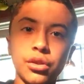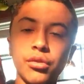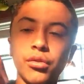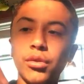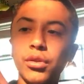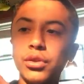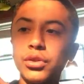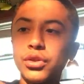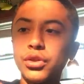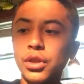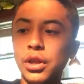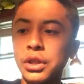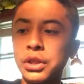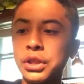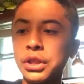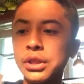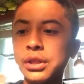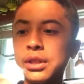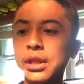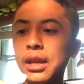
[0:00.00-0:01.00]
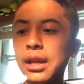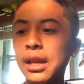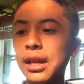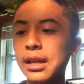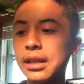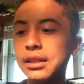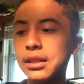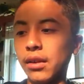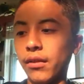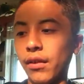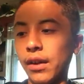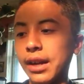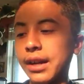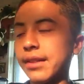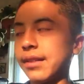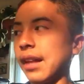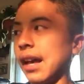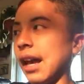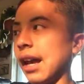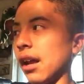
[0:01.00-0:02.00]
general instructions, stuff
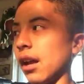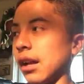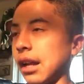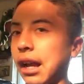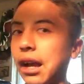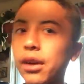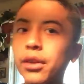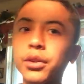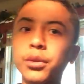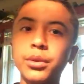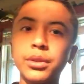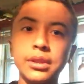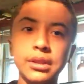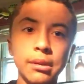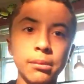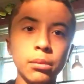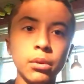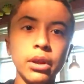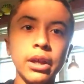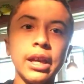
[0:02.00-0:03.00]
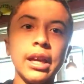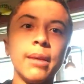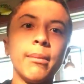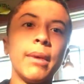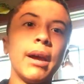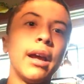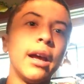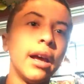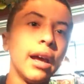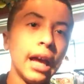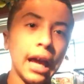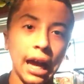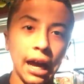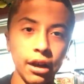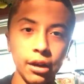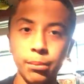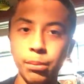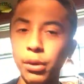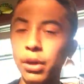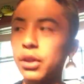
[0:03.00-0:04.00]
like that, on how to assemble him, how
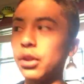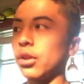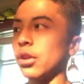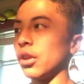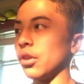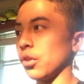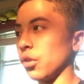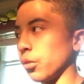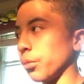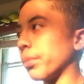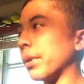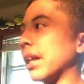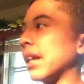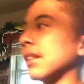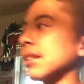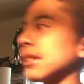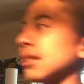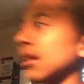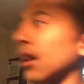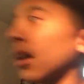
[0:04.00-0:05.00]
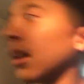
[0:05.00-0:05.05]
to put the new pieces